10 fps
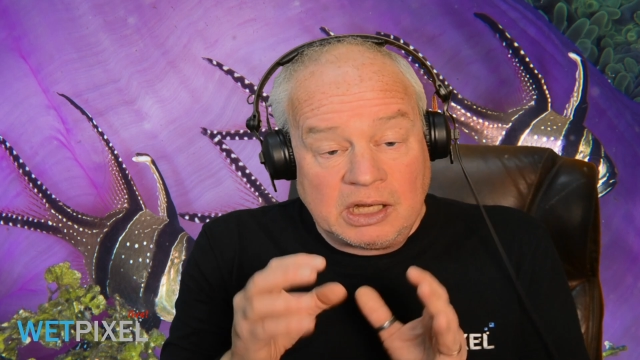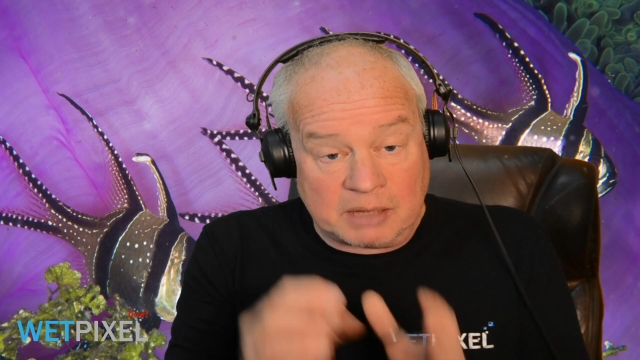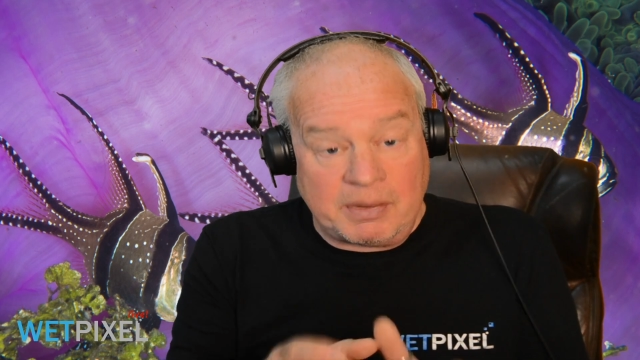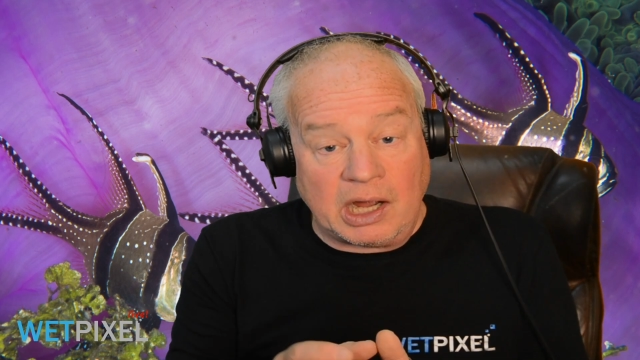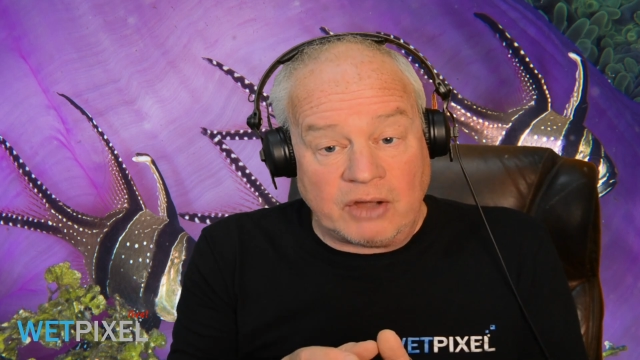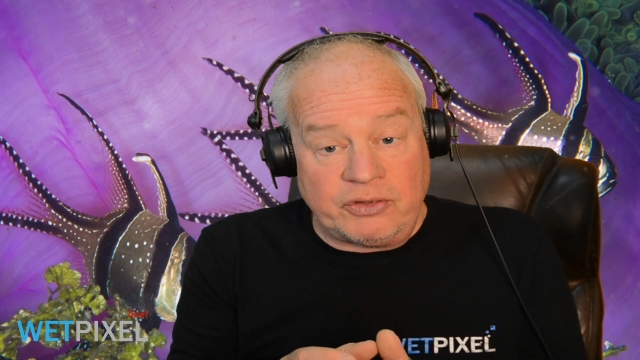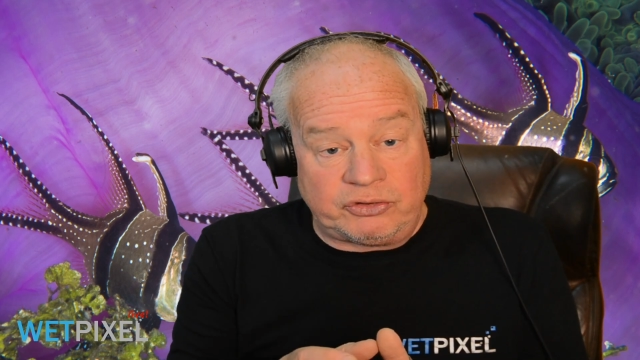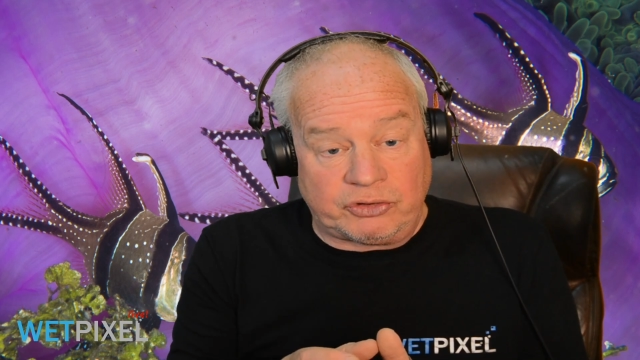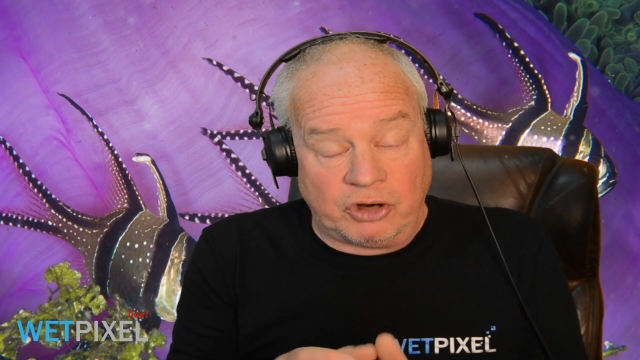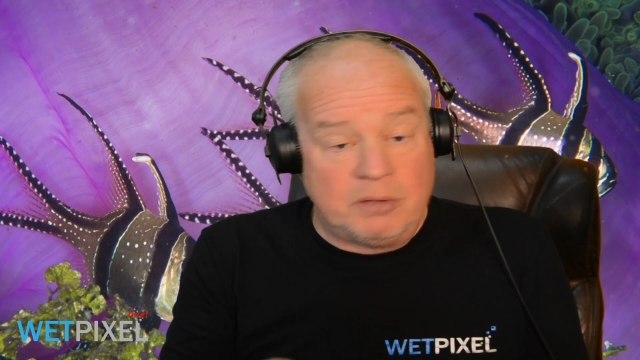coming out of the
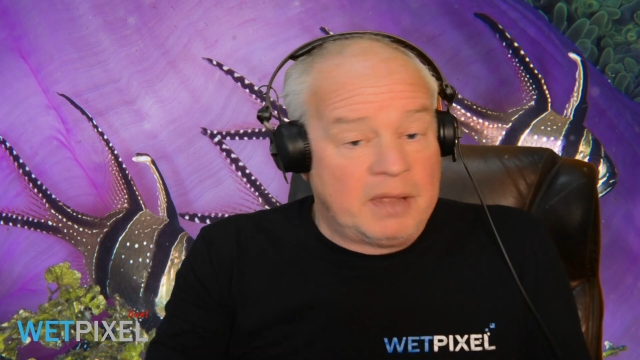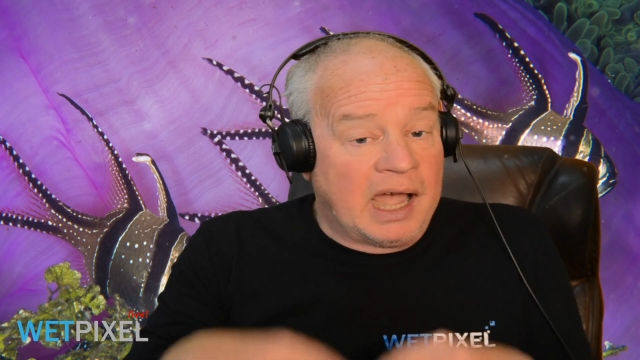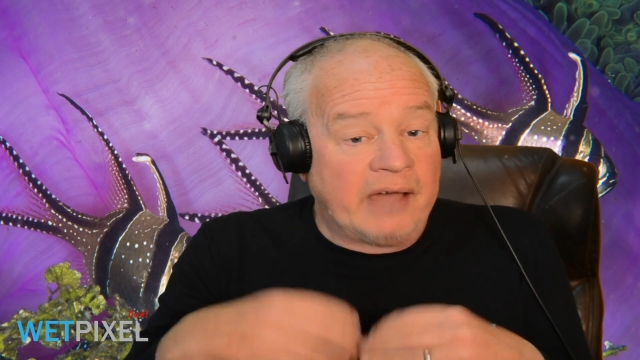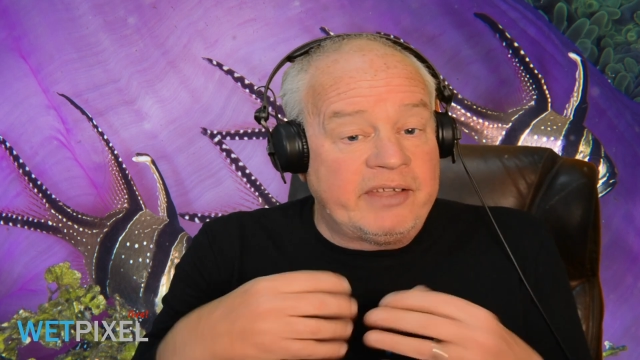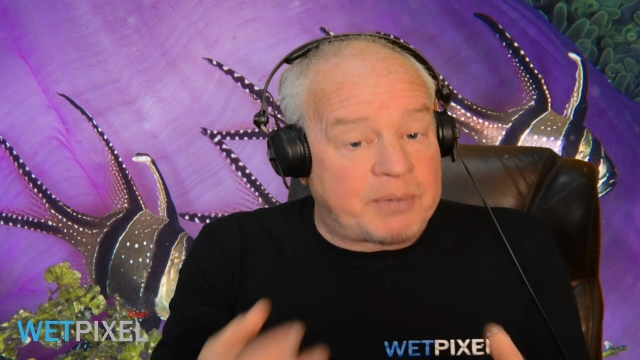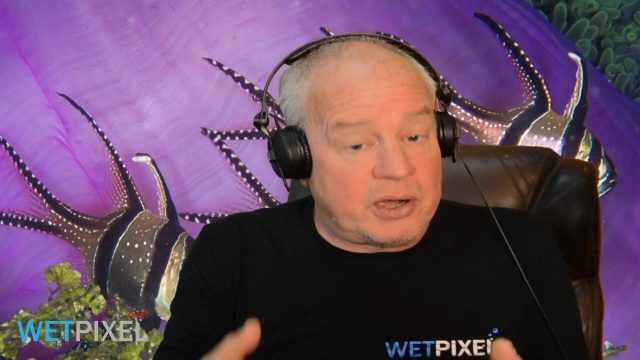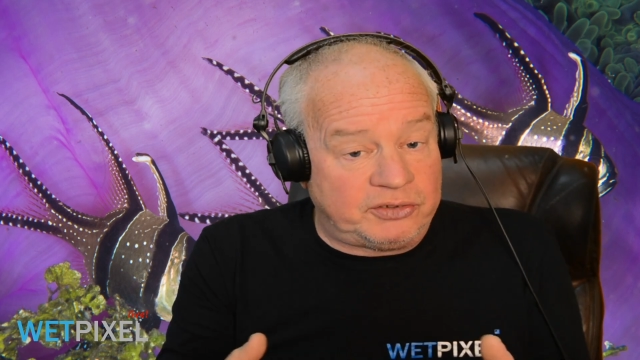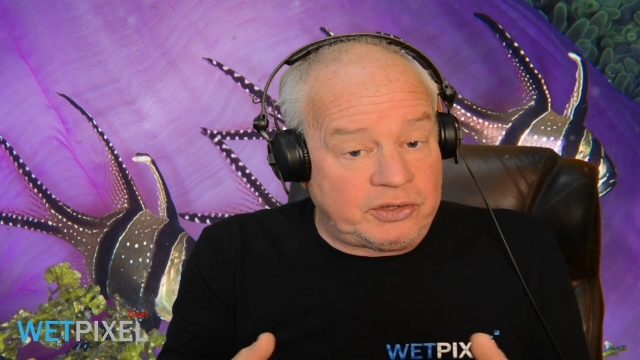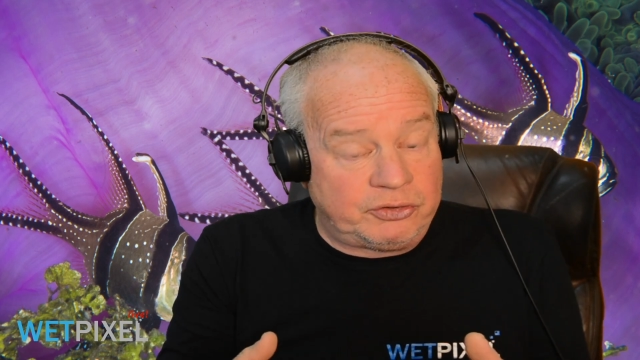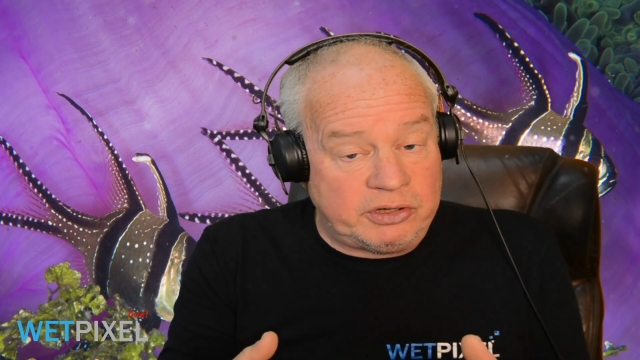strobe and then
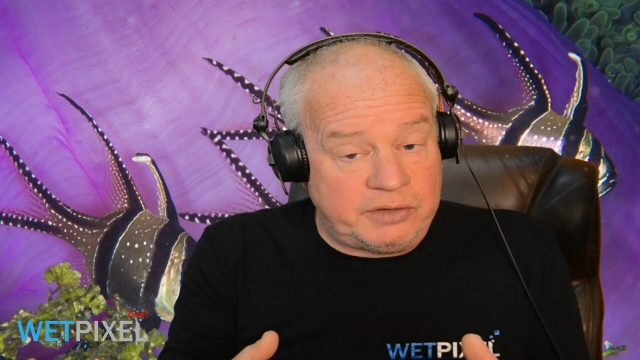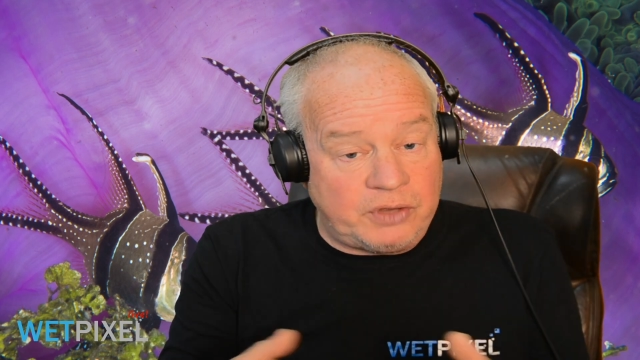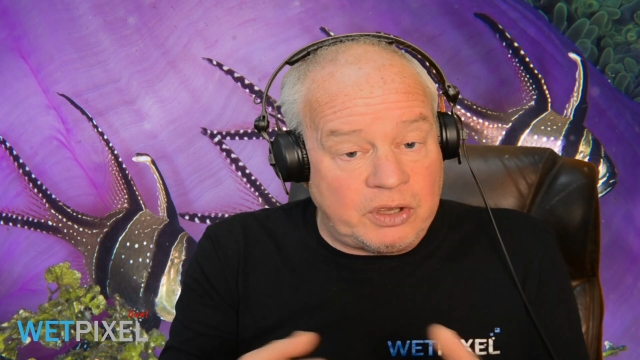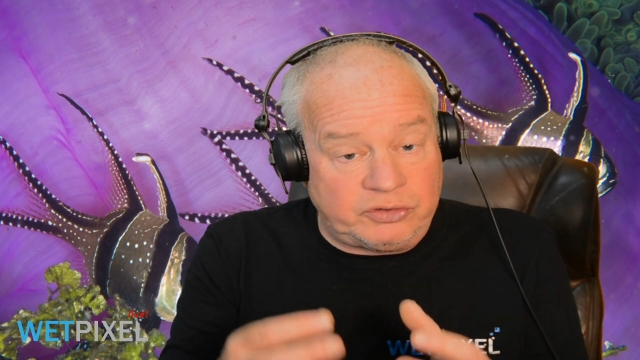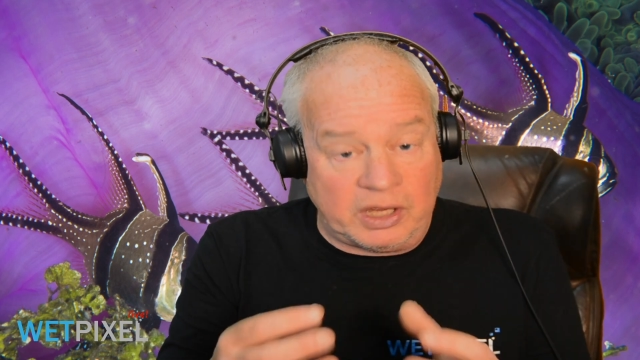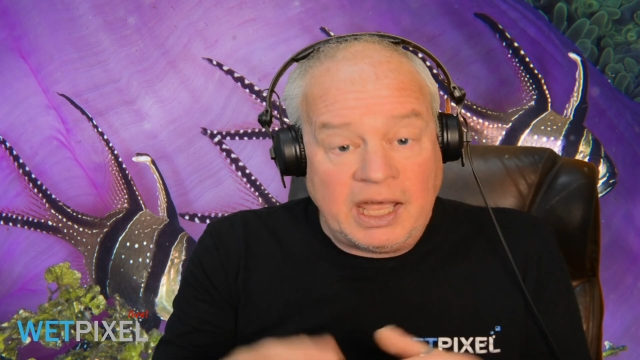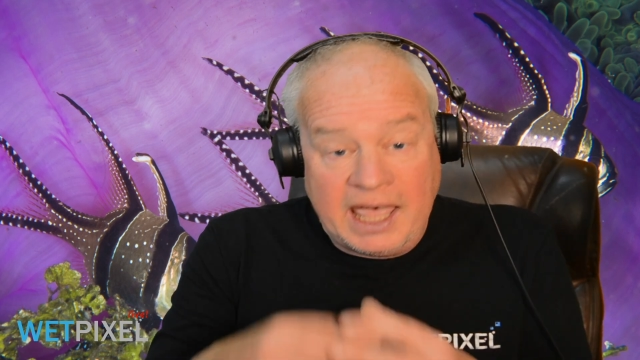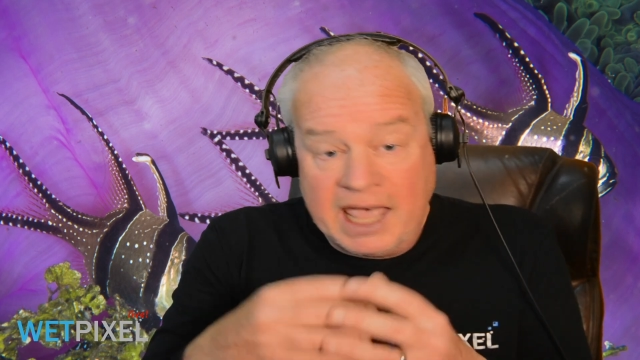passing through a diffuser,